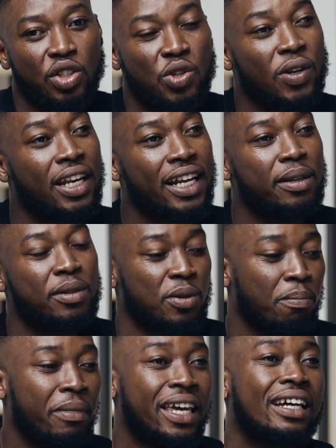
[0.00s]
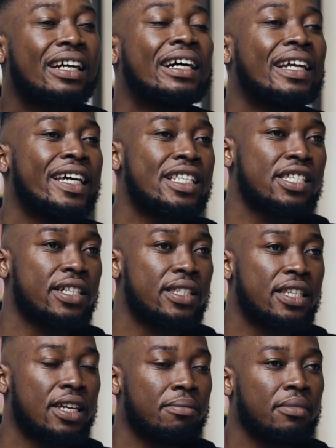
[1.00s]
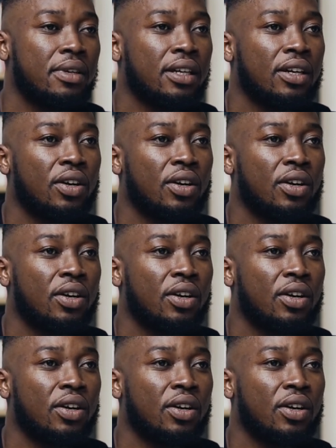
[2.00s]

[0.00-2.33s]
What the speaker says: to make it clear to your team